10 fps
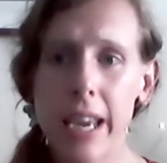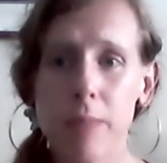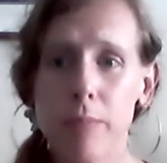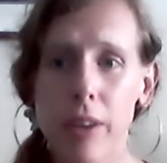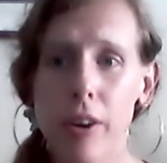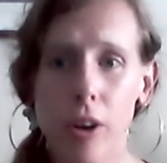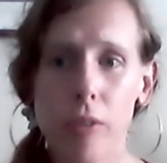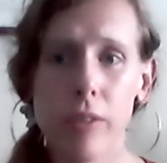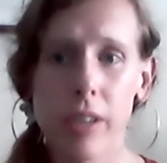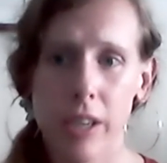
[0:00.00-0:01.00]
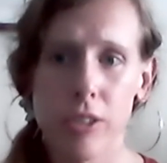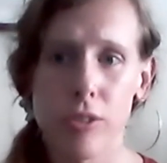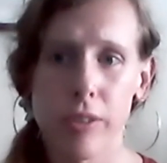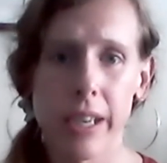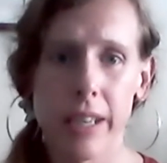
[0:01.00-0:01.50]
in their own
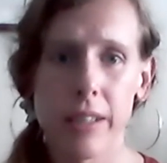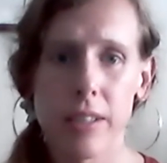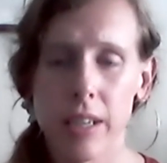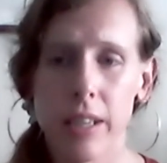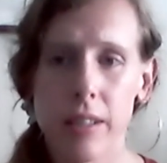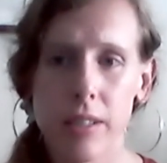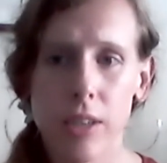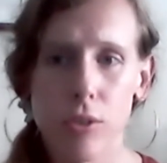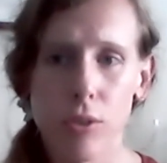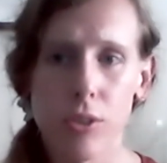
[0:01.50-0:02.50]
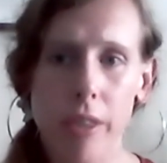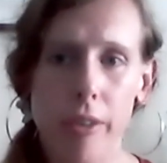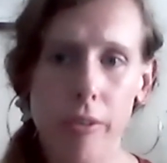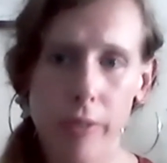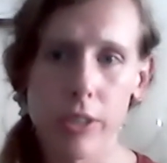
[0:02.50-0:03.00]
country, in the central
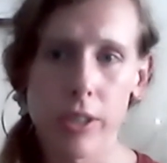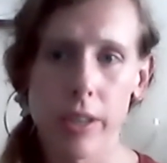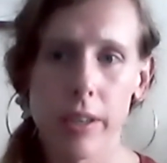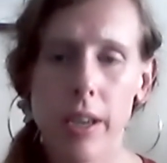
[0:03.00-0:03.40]
southern region.